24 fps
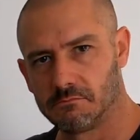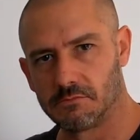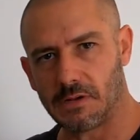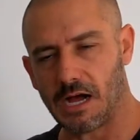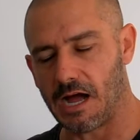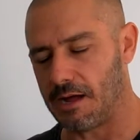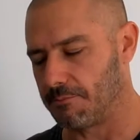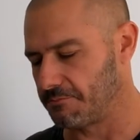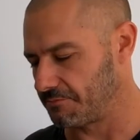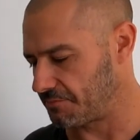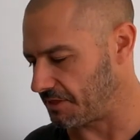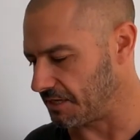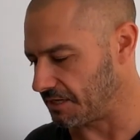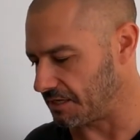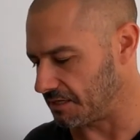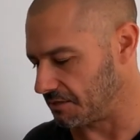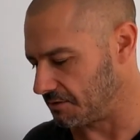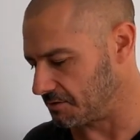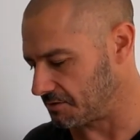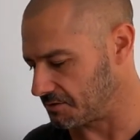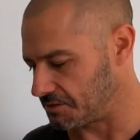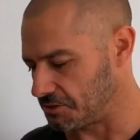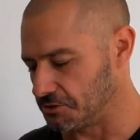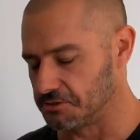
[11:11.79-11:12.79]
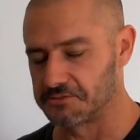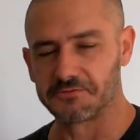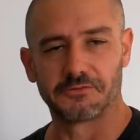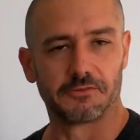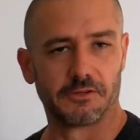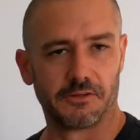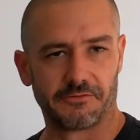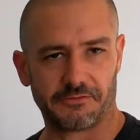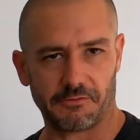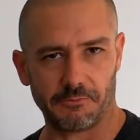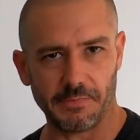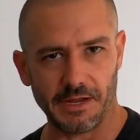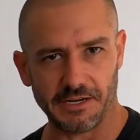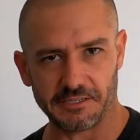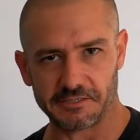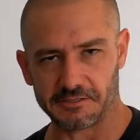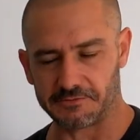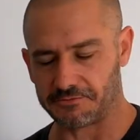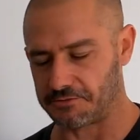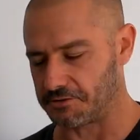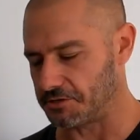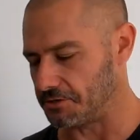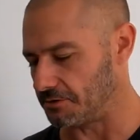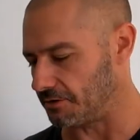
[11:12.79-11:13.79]
I'm thinking is useful
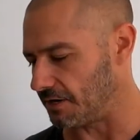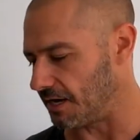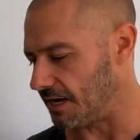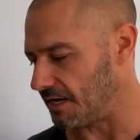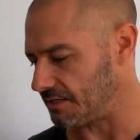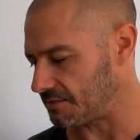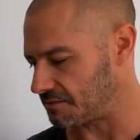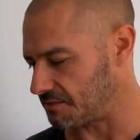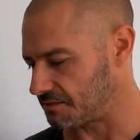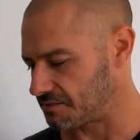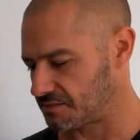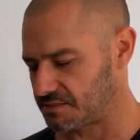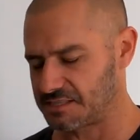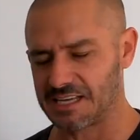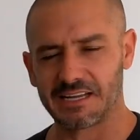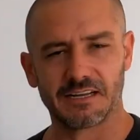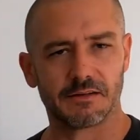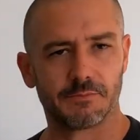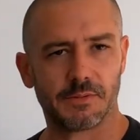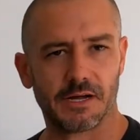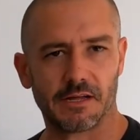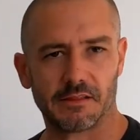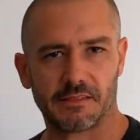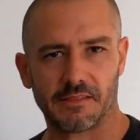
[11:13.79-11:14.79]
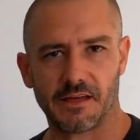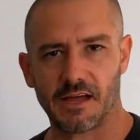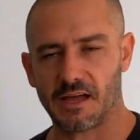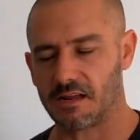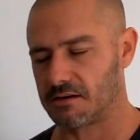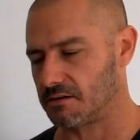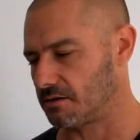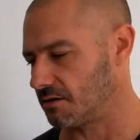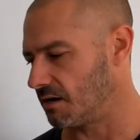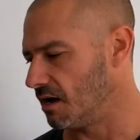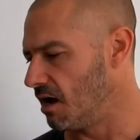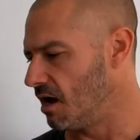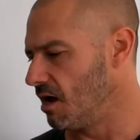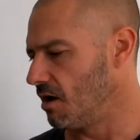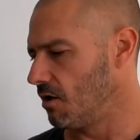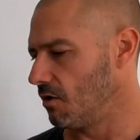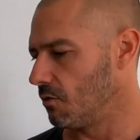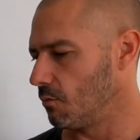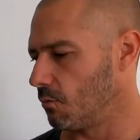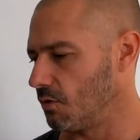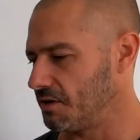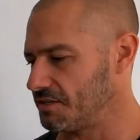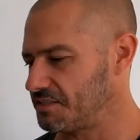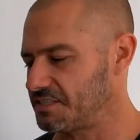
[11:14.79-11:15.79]
information for you guys. Just think about that on
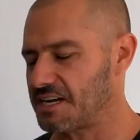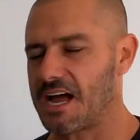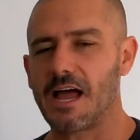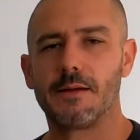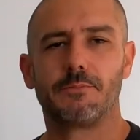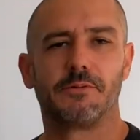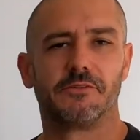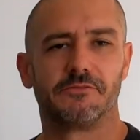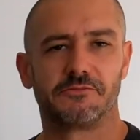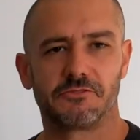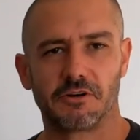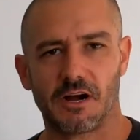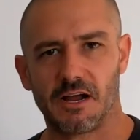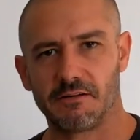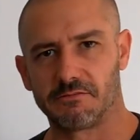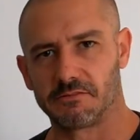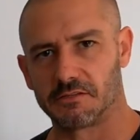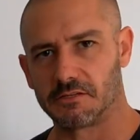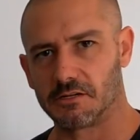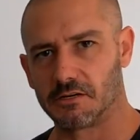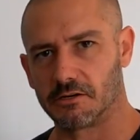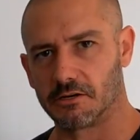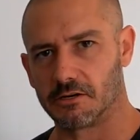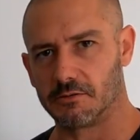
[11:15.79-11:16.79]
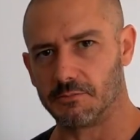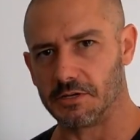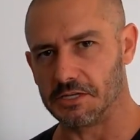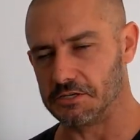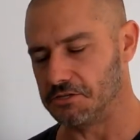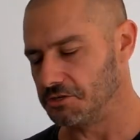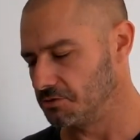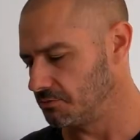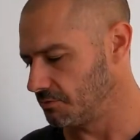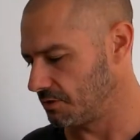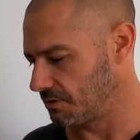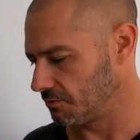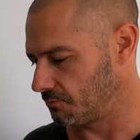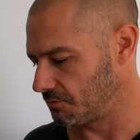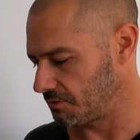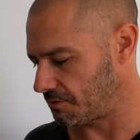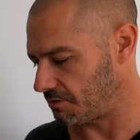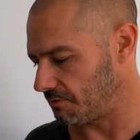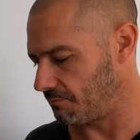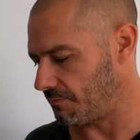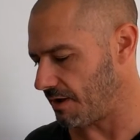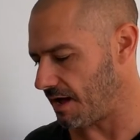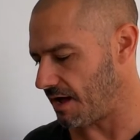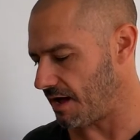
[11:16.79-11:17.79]
what type of traveling you're going to be doing with
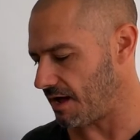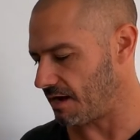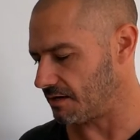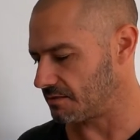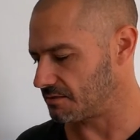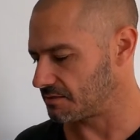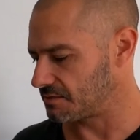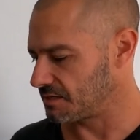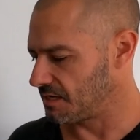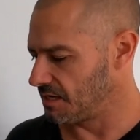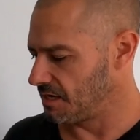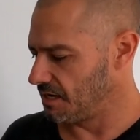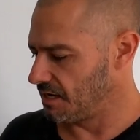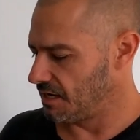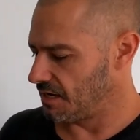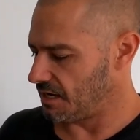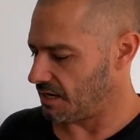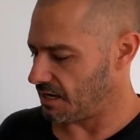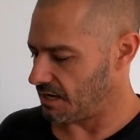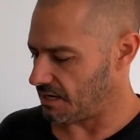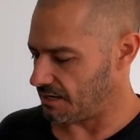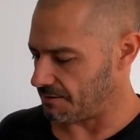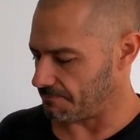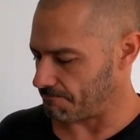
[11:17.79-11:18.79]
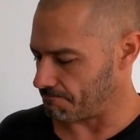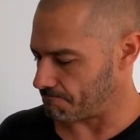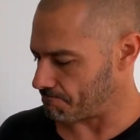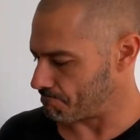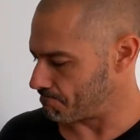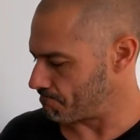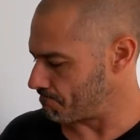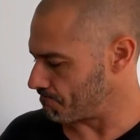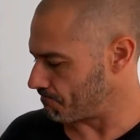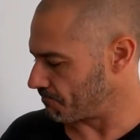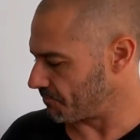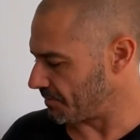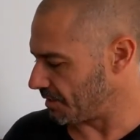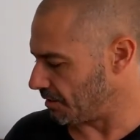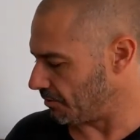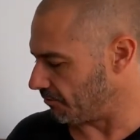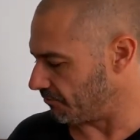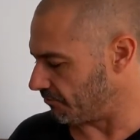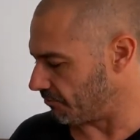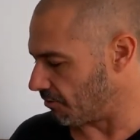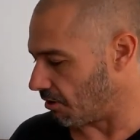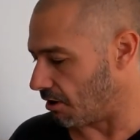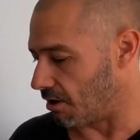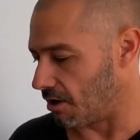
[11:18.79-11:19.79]
your bags.
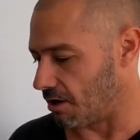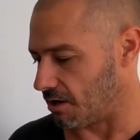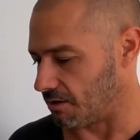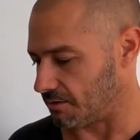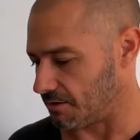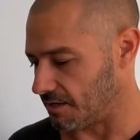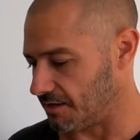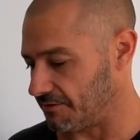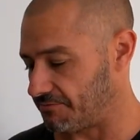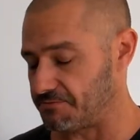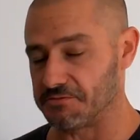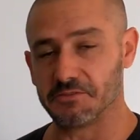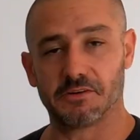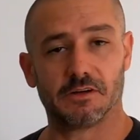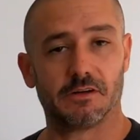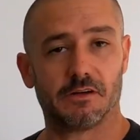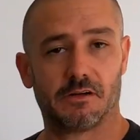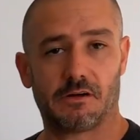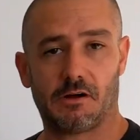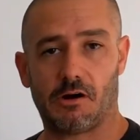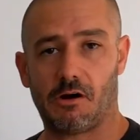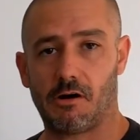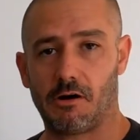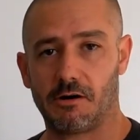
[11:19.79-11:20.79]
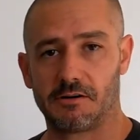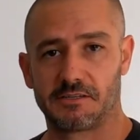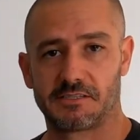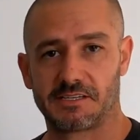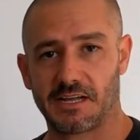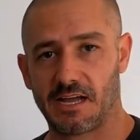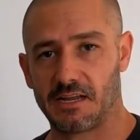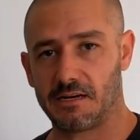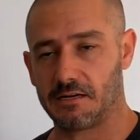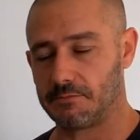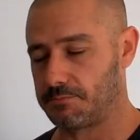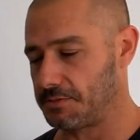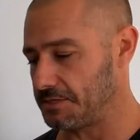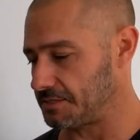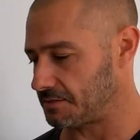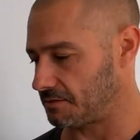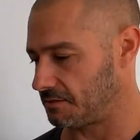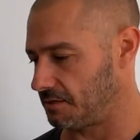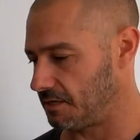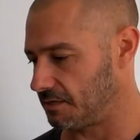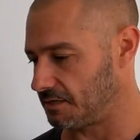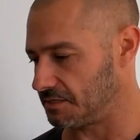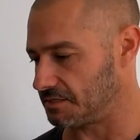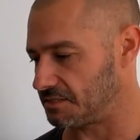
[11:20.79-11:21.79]
Overall, if a hard-sided piece of
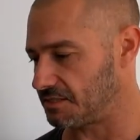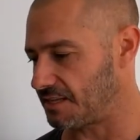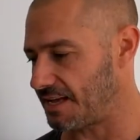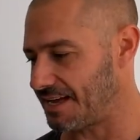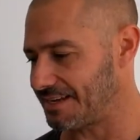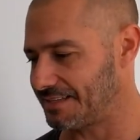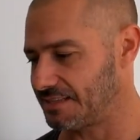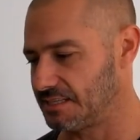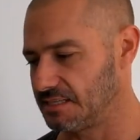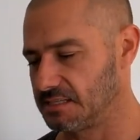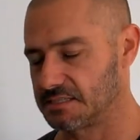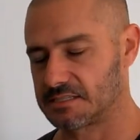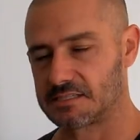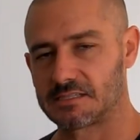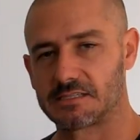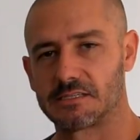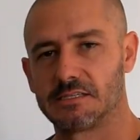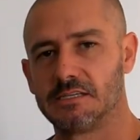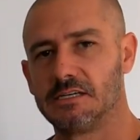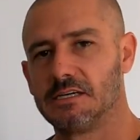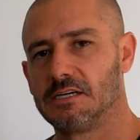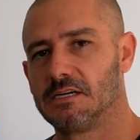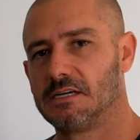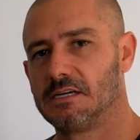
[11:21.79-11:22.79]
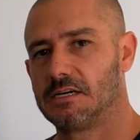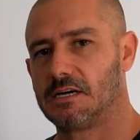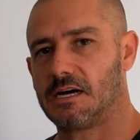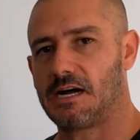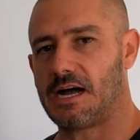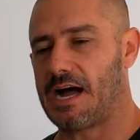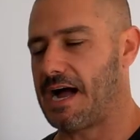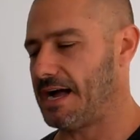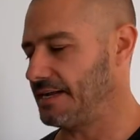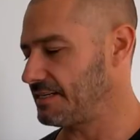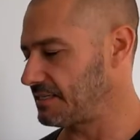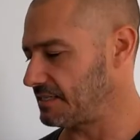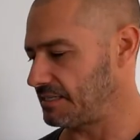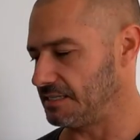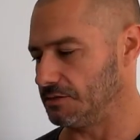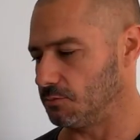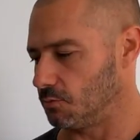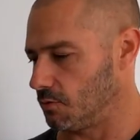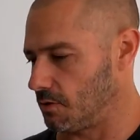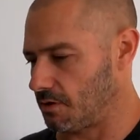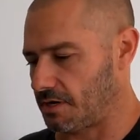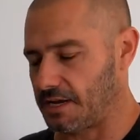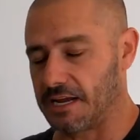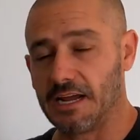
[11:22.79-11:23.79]
luggage like this, I see it
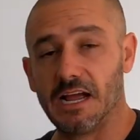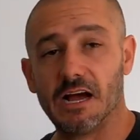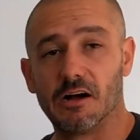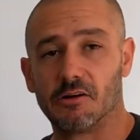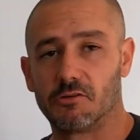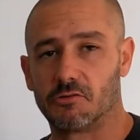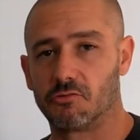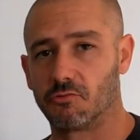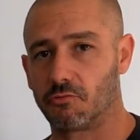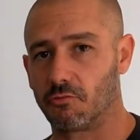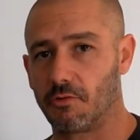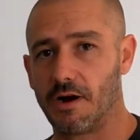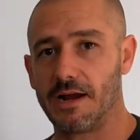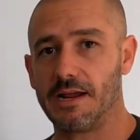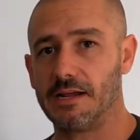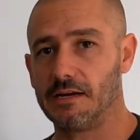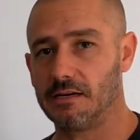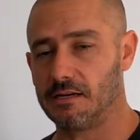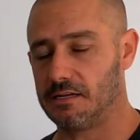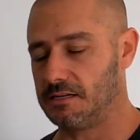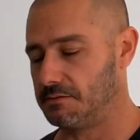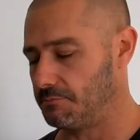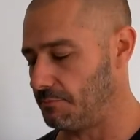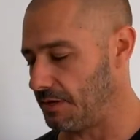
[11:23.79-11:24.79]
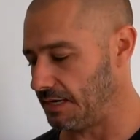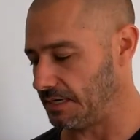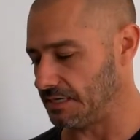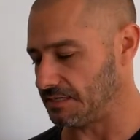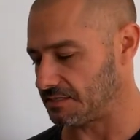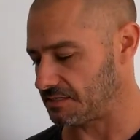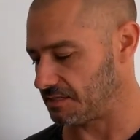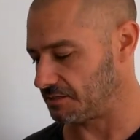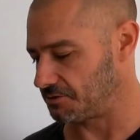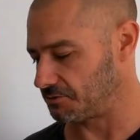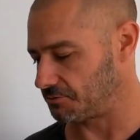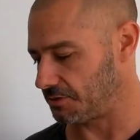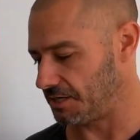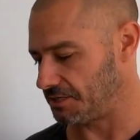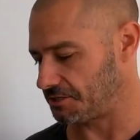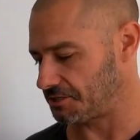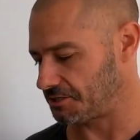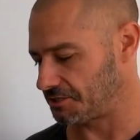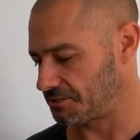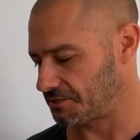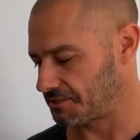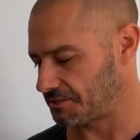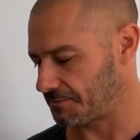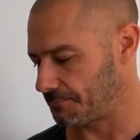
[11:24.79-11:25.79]
working out great in many
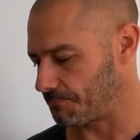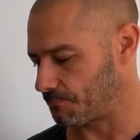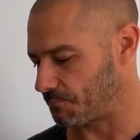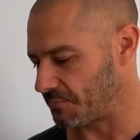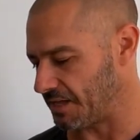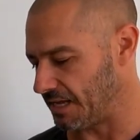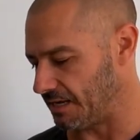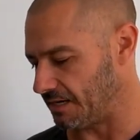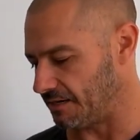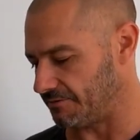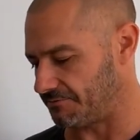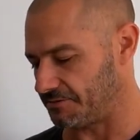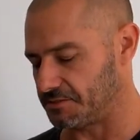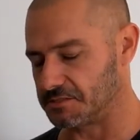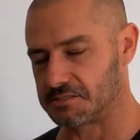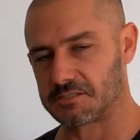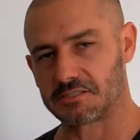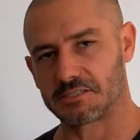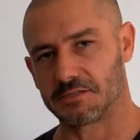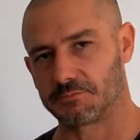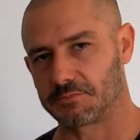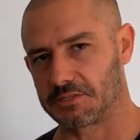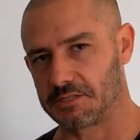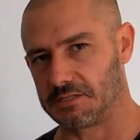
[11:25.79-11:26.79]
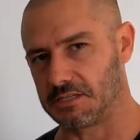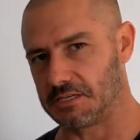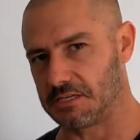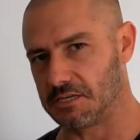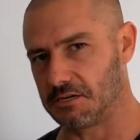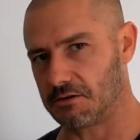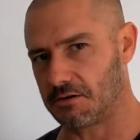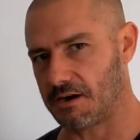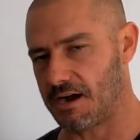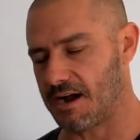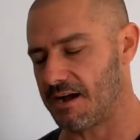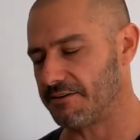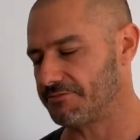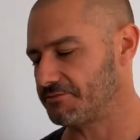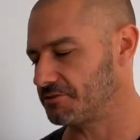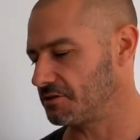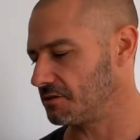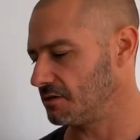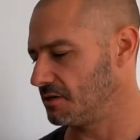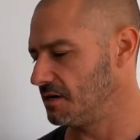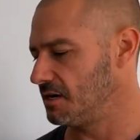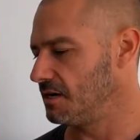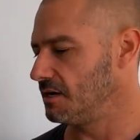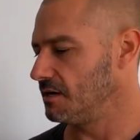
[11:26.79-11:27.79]
situations. And if it's something that you're
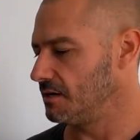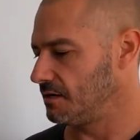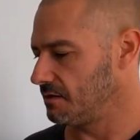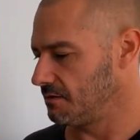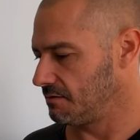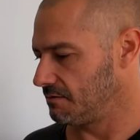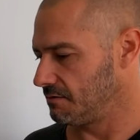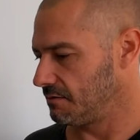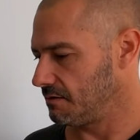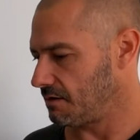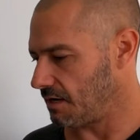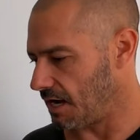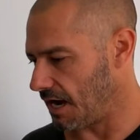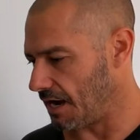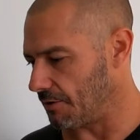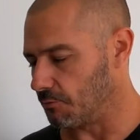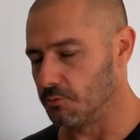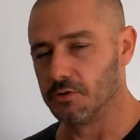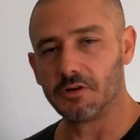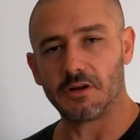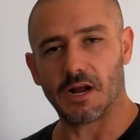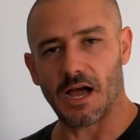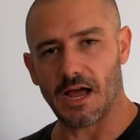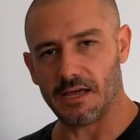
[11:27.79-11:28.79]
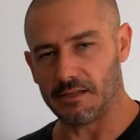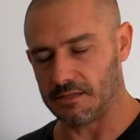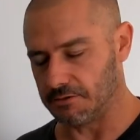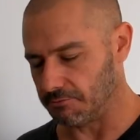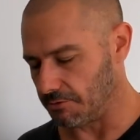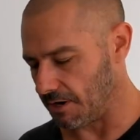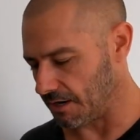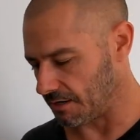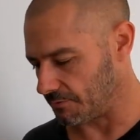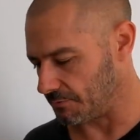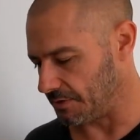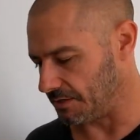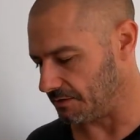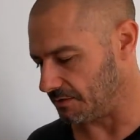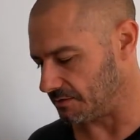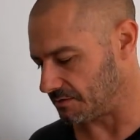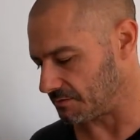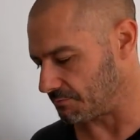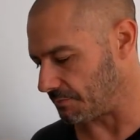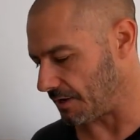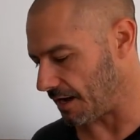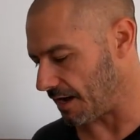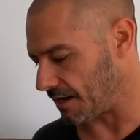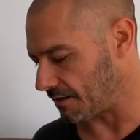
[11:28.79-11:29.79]
after, I would highly recommend this
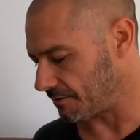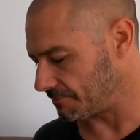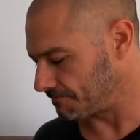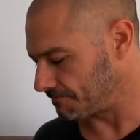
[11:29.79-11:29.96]
bag.